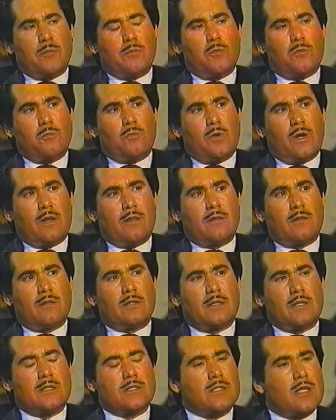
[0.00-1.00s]
one of the
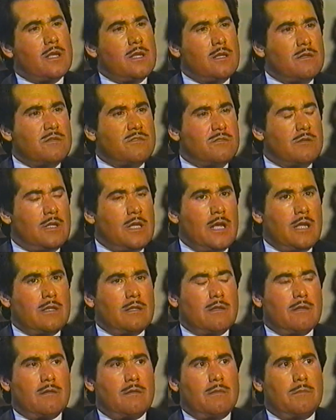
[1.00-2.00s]
things I used to get
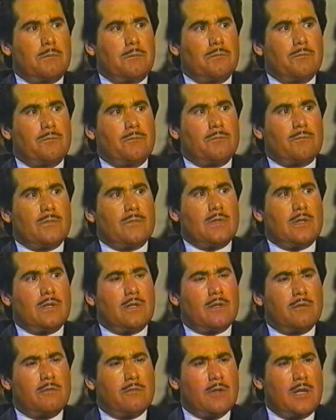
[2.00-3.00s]
a
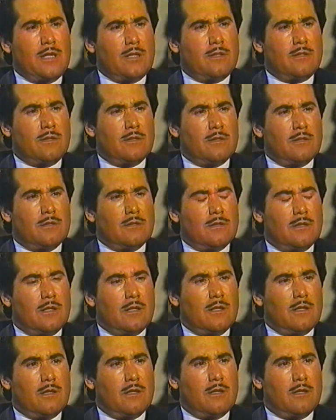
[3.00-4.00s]
great deal
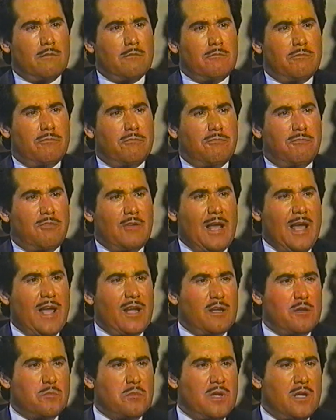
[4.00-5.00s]
of flack
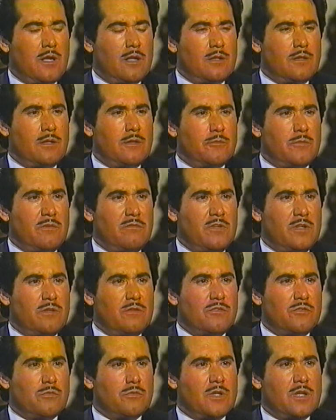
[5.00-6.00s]
about in
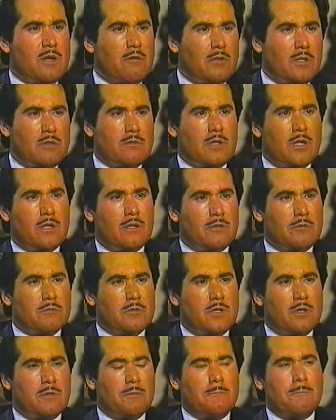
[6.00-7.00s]
reviews when I would go out on the
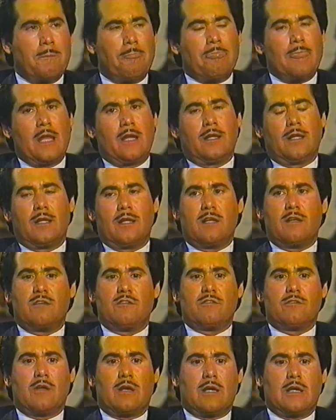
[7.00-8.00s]
road is
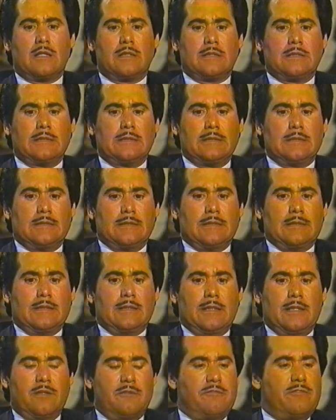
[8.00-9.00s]

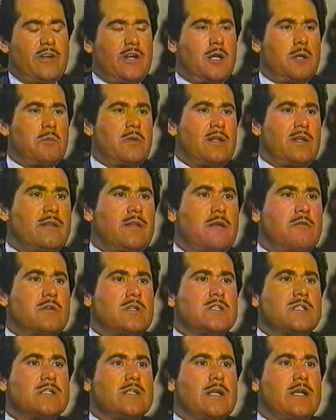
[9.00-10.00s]
invariably would
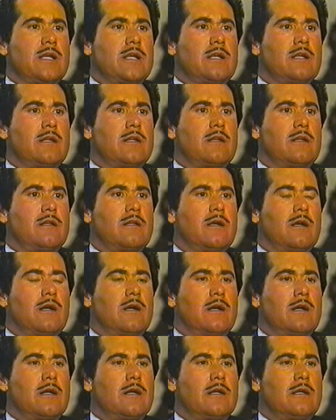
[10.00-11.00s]
say,
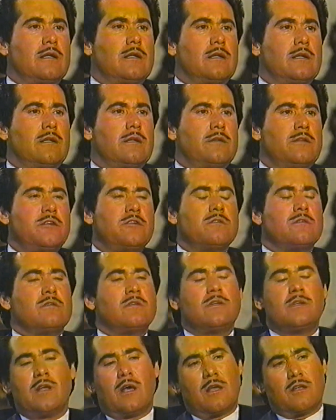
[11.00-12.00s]
Newton
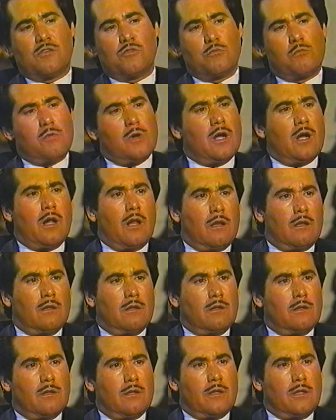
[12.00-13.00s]
does well
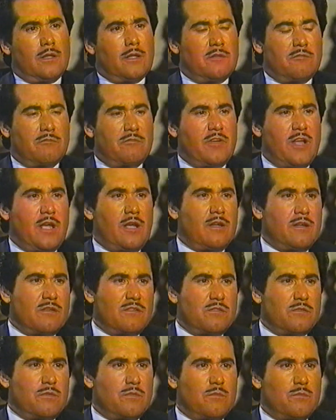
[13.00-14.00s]
in Vegas,
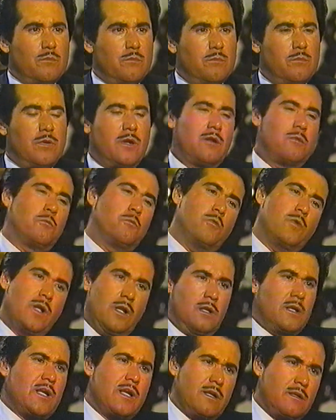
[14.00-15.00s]
but will
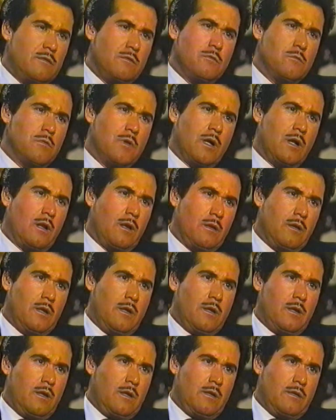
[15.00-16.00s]
he do well
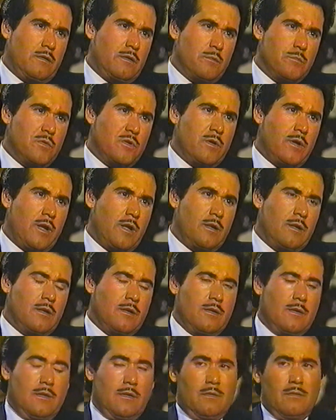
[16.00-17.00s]
in Des Moines?
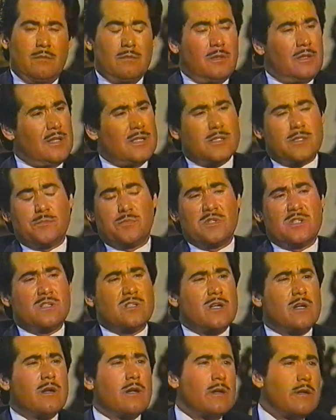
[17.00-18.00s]
Well, that's
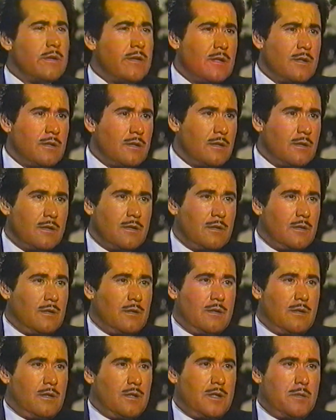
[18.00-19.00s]
absurd.
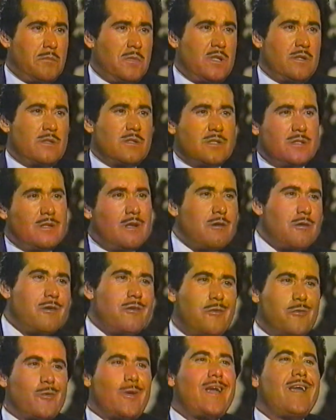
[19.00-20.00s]
I mean, there's no
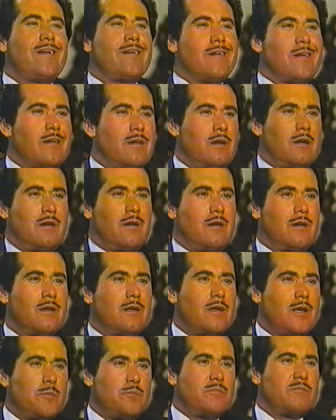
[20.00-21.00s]
greater
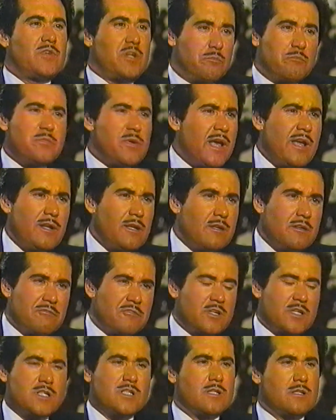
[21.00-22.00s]

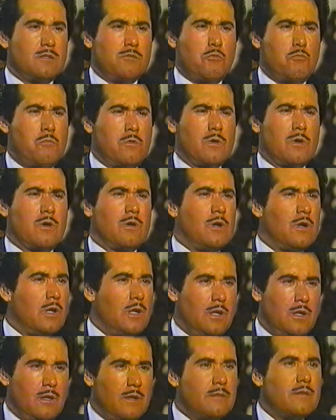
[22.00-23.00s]
competitiveness in the world
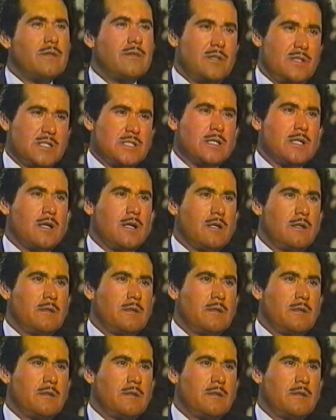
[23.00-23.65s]
than this town.